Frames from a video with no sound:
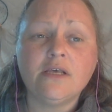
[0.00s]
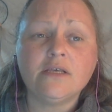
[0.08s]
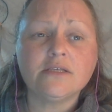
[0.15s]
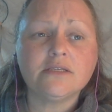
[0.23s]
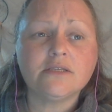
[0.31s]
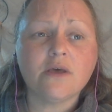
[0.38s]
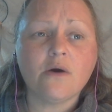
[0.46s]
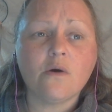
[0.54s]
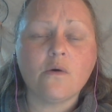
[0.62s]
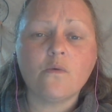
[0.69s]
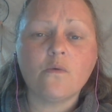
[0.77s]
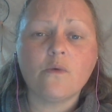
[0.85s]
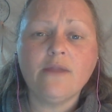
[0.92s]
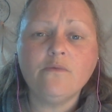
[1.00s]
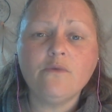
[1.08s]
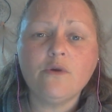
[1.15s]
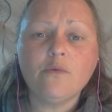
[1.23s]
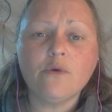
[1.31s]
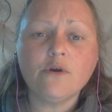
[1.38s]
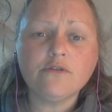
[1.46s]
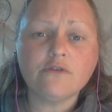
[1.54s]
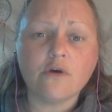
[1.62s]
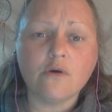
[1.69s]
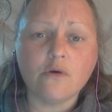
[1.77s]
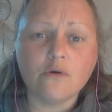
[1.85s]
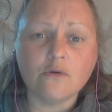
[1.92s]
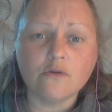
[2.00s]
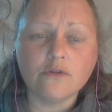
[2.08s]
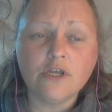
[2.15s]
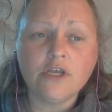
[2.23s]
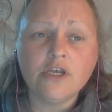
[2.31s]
So, when we were told